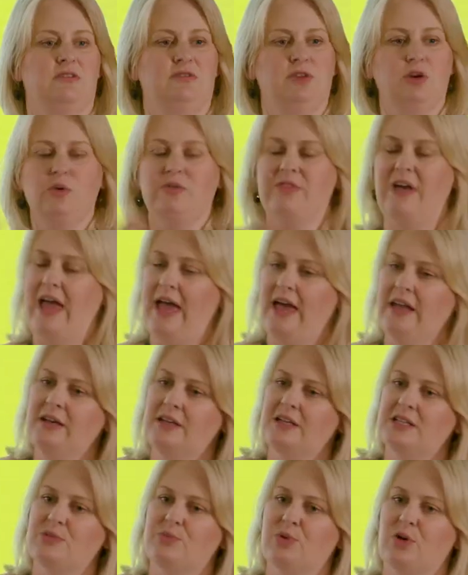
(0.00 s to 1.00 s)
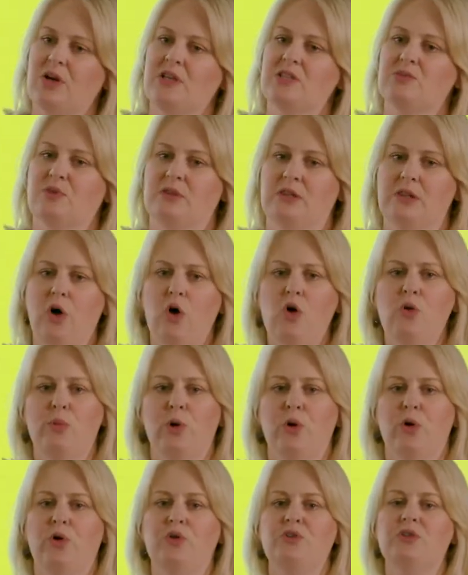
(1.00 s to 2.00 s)
If you have had an experience with low
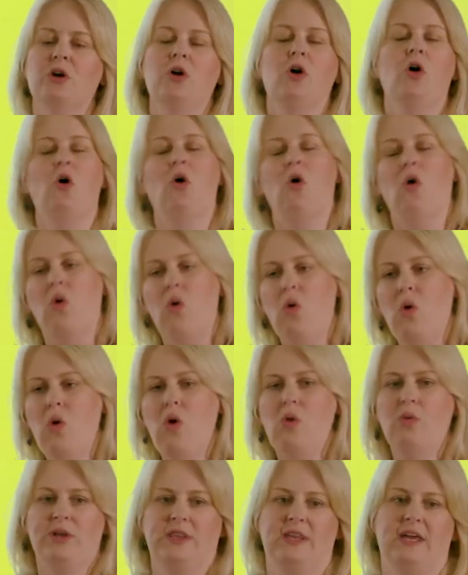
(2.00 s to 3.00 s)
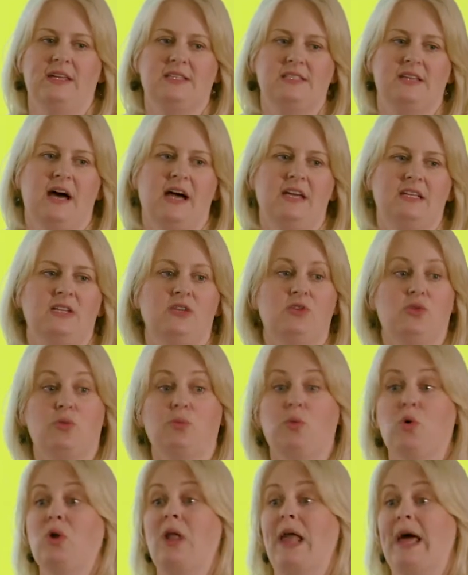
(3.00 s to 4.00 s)
mood or with anxiety, you are
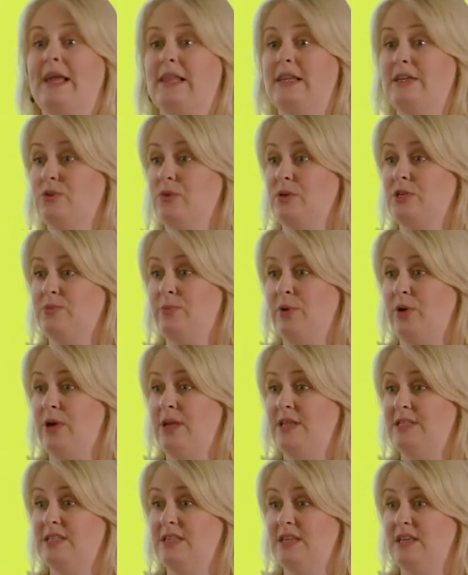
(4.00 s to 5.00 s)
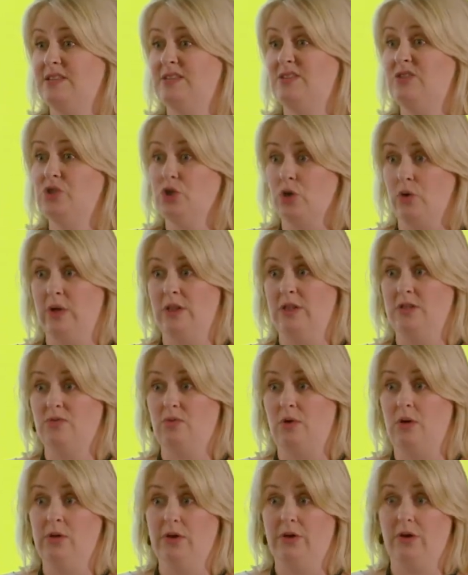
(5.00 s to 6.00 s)
more likely to experience these during this
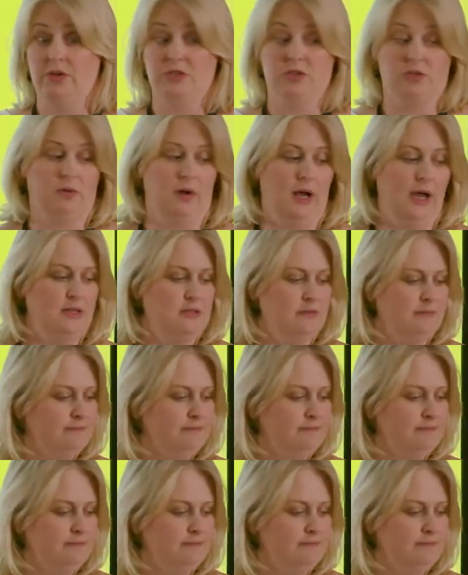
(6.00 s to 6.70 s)
roller coaster ride.